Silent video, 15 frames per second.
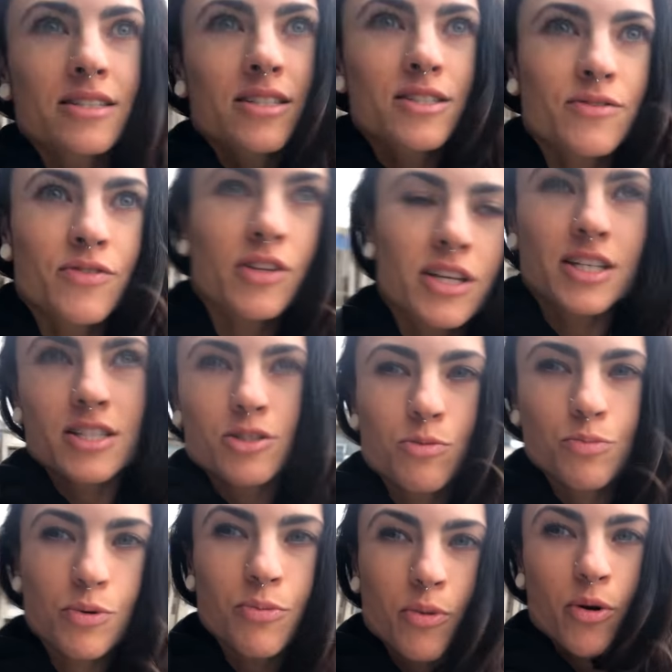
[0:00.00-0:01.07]
Just feeling
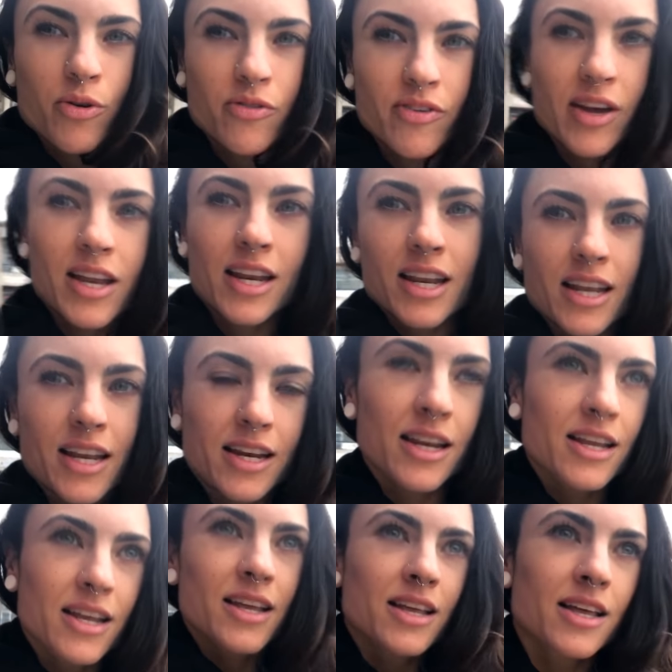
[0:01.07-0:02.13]
super motivated
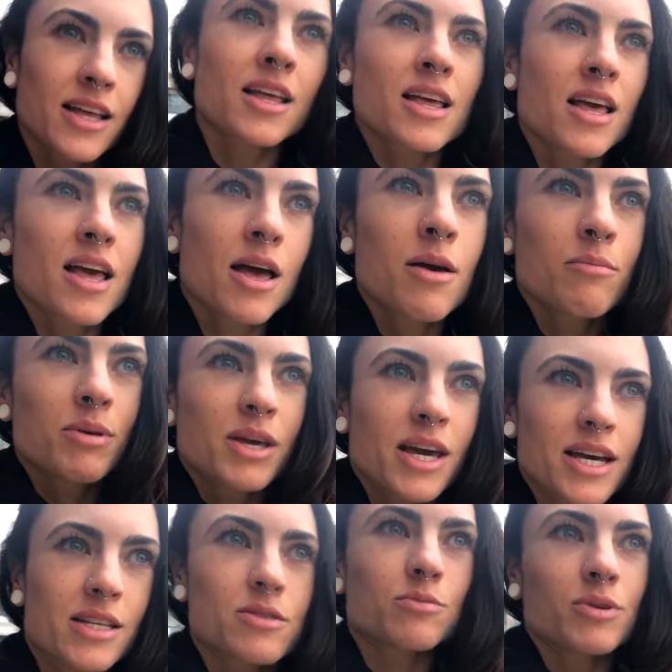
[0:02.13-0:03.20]

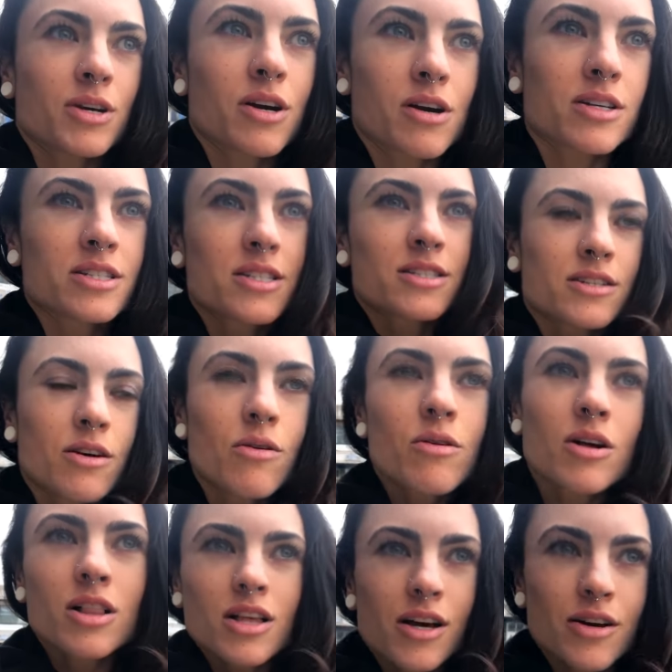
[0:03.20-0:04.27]
because we are so
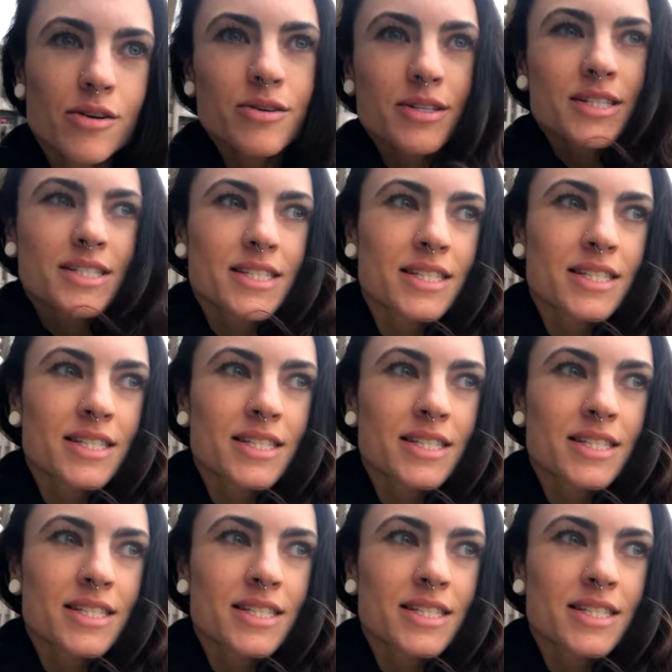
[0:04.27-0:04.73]
close.